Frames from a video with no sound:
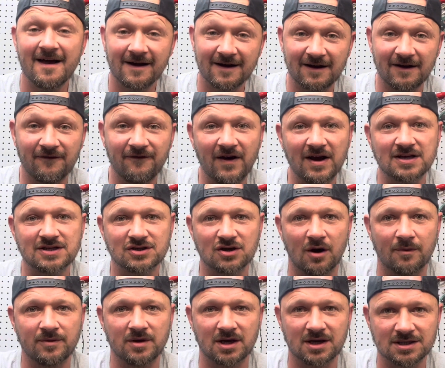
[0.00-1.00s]
can I
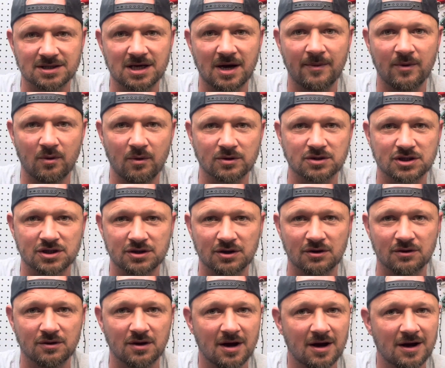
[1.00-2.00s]
FaceTime you? You can tell me what to do.